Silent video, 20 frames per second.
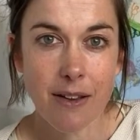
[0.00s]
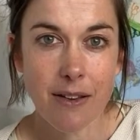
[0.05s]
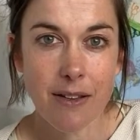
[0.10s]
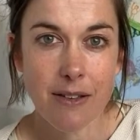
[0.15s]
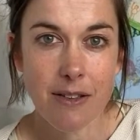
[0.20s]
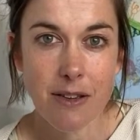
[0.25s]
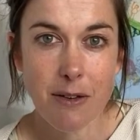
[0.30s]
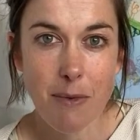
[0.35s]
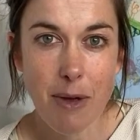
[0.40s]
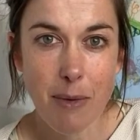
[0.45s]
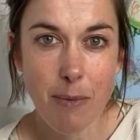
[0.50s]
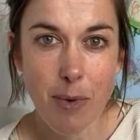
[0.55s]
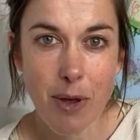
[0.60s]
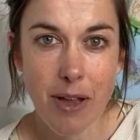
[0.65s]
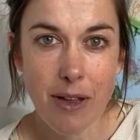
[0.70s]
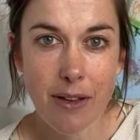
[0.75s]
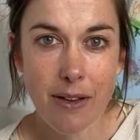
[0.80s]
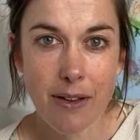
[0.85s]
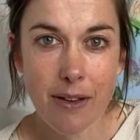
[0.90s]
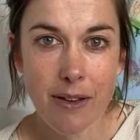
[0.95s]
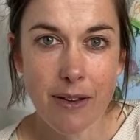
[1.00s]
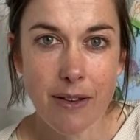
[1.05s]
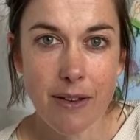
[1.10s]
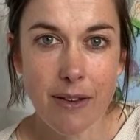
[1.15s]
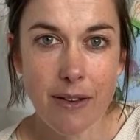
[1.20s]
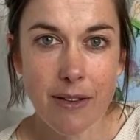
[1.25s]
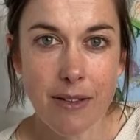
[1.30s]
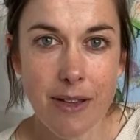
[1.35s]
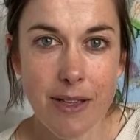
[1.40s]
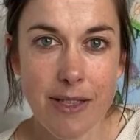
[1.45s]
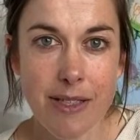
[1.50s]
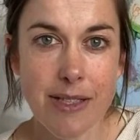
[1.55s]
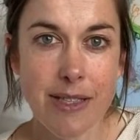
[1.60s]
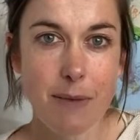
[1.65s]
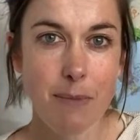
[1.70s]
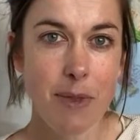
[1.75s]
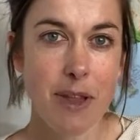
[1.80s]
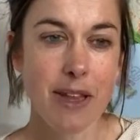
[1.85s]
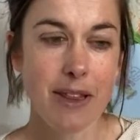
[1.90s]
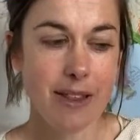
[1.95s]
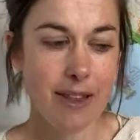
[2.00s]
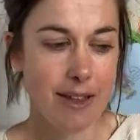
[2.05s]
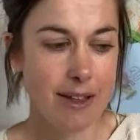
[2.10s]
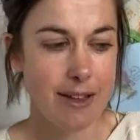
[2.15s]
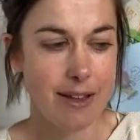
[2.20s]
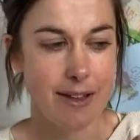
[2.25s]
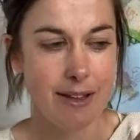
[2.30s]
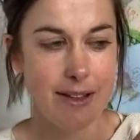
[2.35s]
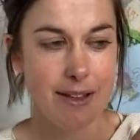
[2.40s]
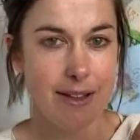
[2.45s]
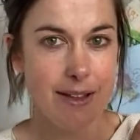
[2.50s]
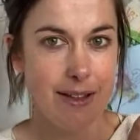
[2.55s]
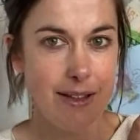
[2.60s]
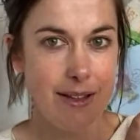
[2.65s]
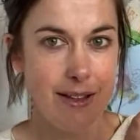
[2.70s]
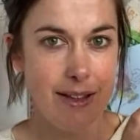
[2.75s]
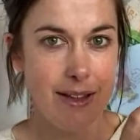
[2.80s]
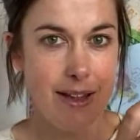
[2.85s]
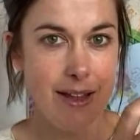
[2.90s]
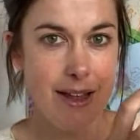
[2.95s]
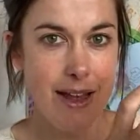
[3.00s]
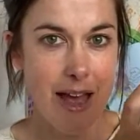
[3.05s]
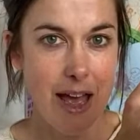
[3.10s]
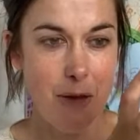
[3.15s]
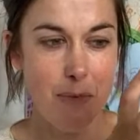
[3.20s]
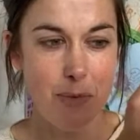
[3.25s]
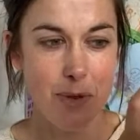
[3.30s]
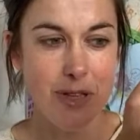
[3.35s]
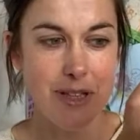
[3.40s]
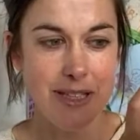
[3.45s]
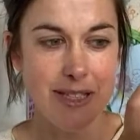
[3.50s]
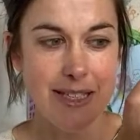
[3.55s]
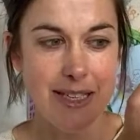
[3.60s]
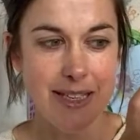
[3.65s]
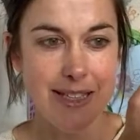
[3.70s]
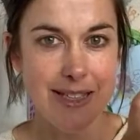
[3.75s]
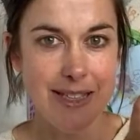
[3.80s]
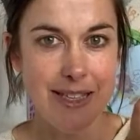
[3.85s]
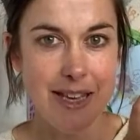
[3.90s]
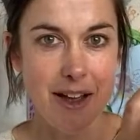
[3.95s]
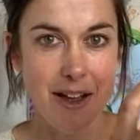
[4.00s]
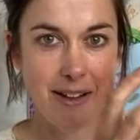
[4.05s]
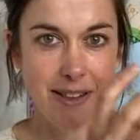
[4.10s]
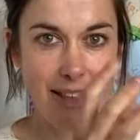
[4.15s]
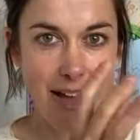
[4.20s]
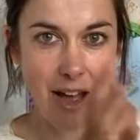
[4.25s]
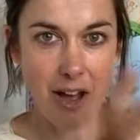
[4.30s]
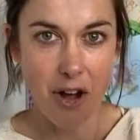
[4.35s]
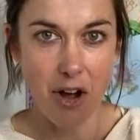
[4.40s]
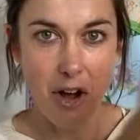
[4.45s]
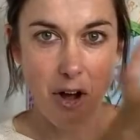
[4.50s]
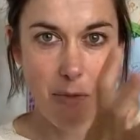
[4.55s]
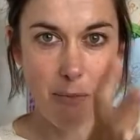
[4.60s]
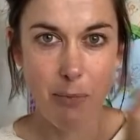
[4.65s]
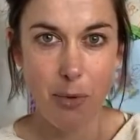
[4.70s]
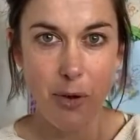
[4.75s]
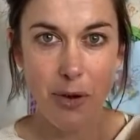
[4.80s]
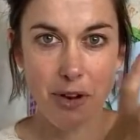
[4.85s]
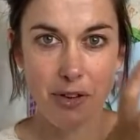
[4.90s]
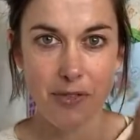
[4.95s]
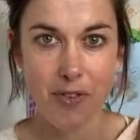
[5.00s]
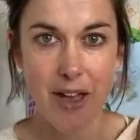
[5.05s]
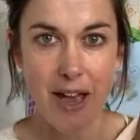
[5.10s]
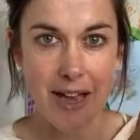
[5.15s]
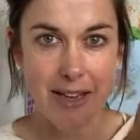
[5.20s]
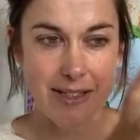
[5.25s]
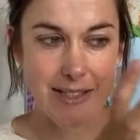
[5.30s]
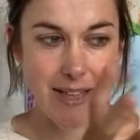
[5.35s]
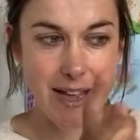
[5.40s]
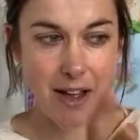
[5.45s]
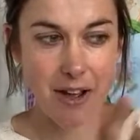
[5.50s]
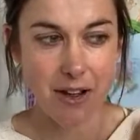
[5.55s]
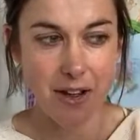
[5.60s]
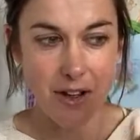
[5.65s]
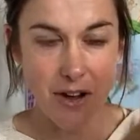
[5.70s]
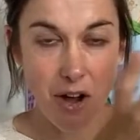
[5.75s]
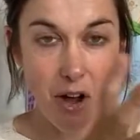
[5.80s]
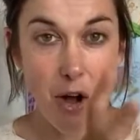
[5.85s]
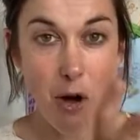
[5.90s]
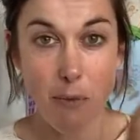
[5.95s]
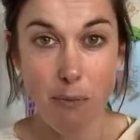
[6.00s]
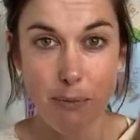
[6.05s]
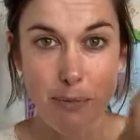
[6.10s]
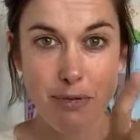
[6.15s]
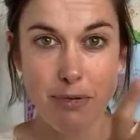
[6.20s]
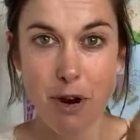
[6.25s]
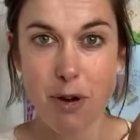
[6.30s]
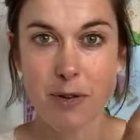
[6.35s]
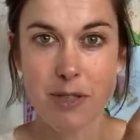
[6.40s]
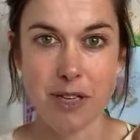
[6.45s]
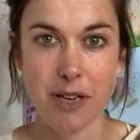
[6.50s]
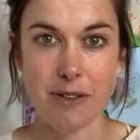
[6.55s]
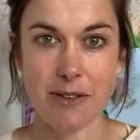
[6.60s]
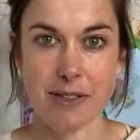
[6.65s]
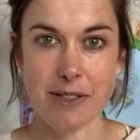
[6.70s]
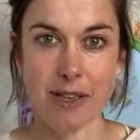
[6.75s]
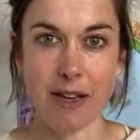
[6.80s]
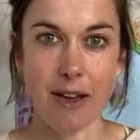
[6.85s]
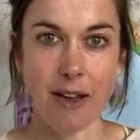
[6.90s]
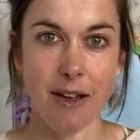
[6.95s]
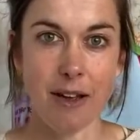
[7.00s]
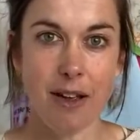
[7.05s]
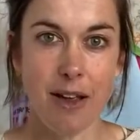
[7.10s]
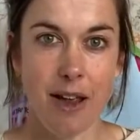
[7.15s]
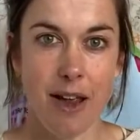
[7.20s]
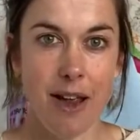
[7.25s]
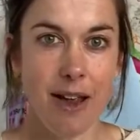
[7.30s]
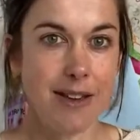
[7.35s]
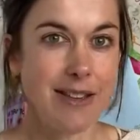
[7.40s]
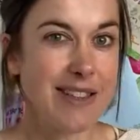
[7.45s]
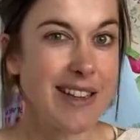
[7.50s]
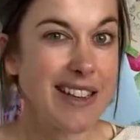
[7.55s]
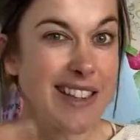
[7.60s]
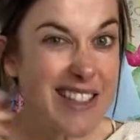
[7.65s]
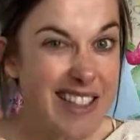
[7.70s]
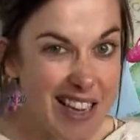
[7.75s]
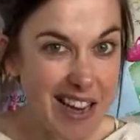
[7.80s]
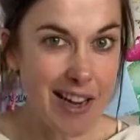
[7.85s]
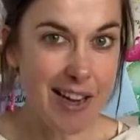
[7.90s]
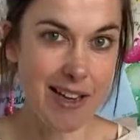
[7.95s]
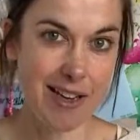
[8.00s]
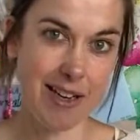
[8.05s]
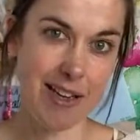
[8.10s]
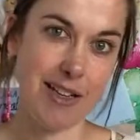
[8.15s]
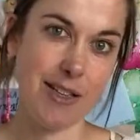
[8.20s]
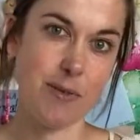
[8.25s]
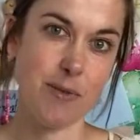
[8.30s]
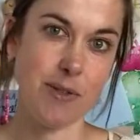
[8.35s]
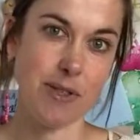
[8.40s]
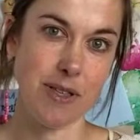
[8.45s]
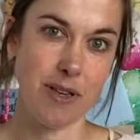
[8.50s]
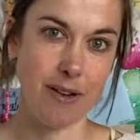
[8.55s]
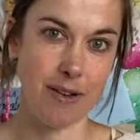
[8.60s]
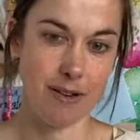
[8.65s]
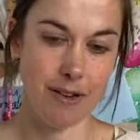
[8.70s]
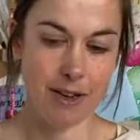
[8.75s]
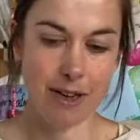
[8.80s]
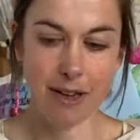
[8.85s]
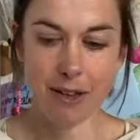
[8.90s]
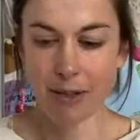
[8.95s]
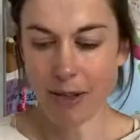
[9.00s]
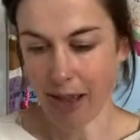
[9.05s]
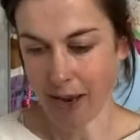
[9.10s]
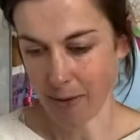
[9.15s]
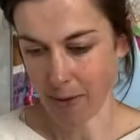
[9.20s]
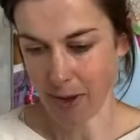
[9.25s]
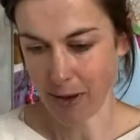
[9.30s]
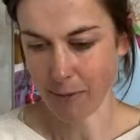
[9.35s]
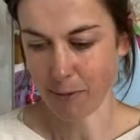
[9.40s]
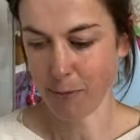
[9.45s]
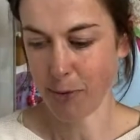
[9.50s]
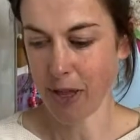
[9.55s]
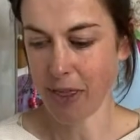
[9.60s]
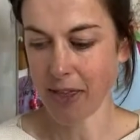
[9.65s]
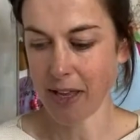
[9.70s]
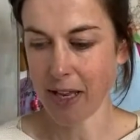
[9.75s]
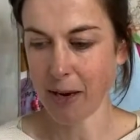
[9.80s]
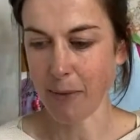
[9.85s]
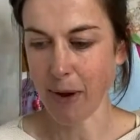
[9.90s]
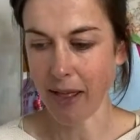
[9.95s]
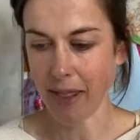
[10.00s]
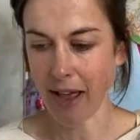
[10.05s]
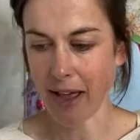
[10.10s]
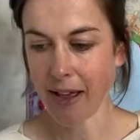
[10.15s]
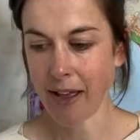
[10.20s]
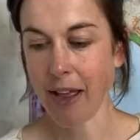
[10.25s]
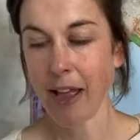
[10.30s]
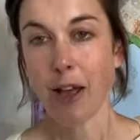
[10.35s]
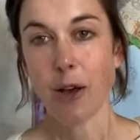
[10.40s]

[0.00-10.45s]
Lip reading: Do you remember? There's something that happens inside that hot ball of gas, that hot protostar, to turn it into a star. Anyway, be thinking about that.